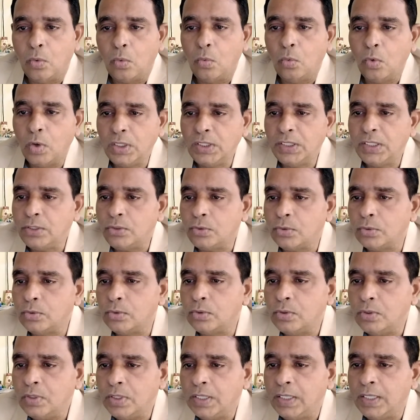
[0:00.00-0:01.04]
Only
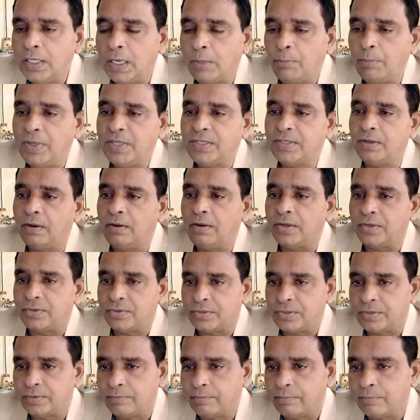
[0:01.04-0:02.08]
two
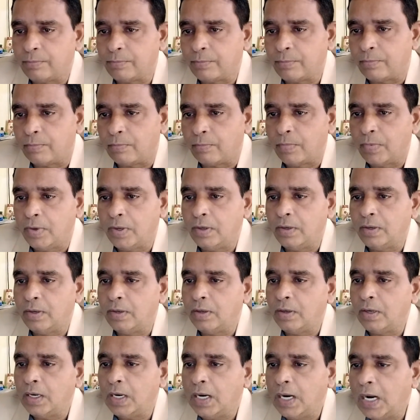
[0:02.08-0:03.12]
MSRs
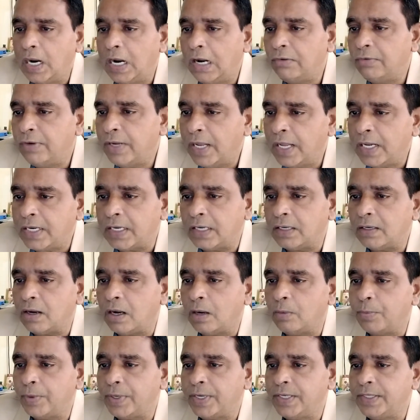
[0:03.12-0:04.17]
have error
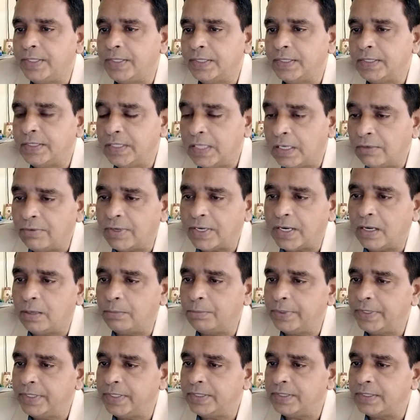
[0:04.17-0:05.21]
operated, ever
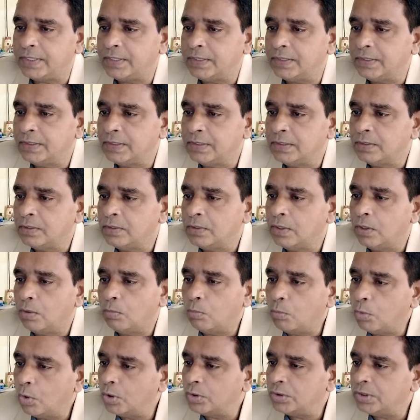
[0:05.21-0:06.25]
operated
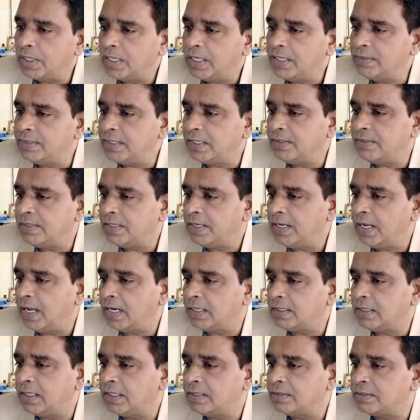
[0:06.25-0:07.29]
both research
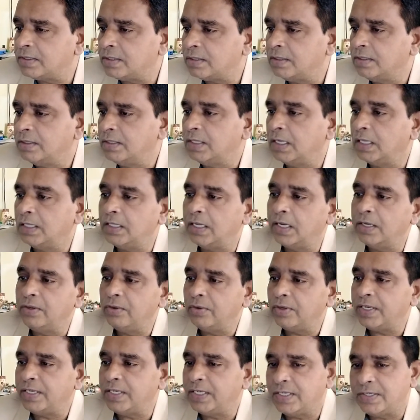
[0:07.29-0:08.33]
reactors in the
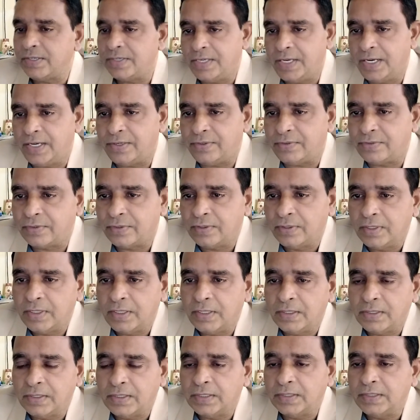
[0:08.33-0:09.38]
United States.
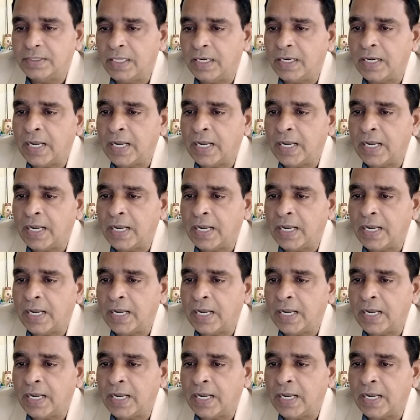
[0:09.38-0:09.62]
The